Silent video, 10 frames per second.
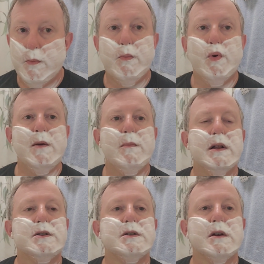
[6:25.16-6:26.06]
pretty
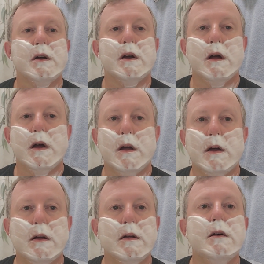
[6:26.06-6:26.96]
much,
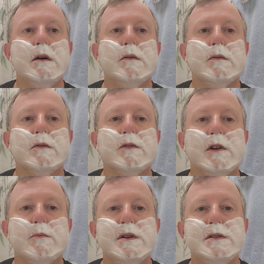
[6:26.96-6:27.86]
just got a
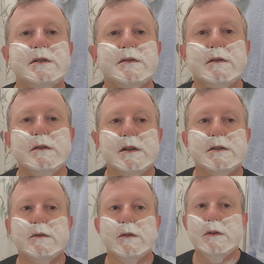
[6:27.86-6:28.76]
message through, that's
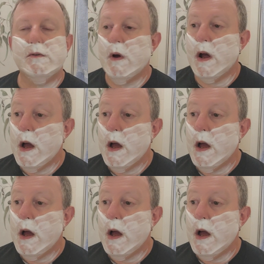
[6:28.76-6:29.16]
all cool.